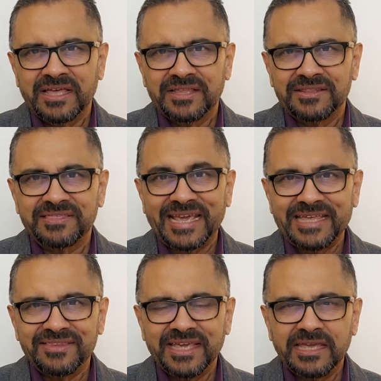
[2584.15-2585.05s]
The
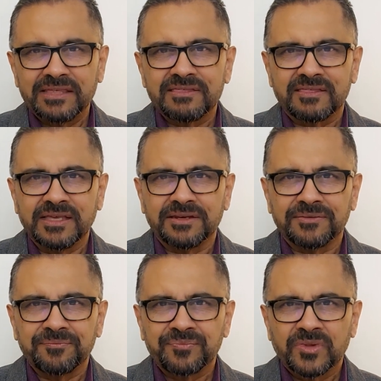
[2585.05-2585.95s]
second thing is sin.
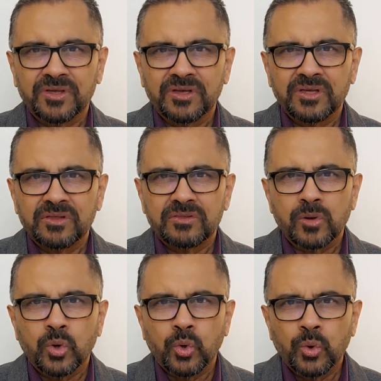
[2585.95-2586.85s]

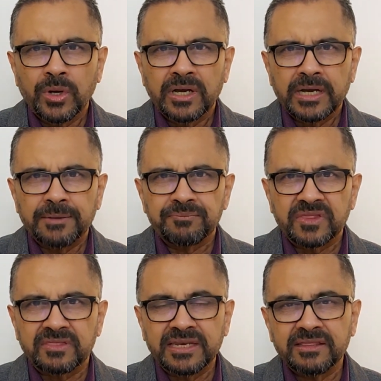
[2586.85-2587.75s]
So
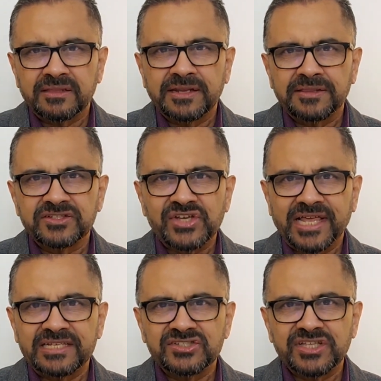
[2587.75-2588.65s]
sin is another
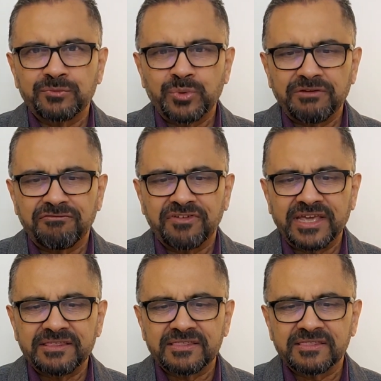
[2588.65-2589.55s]
challenge that we
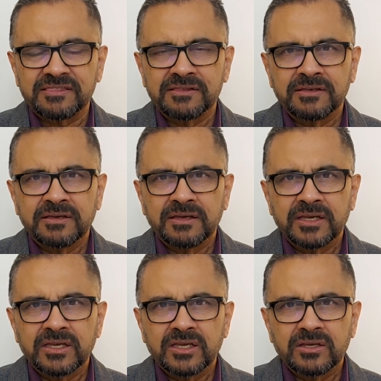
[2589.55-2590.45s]
face.
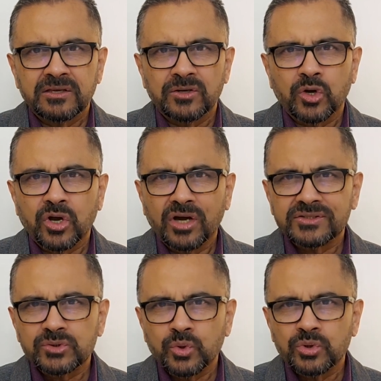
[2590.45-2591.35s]
You know,
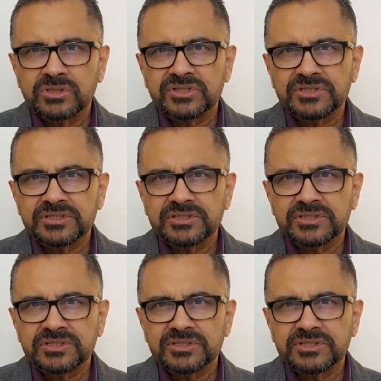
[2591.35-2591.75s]
God told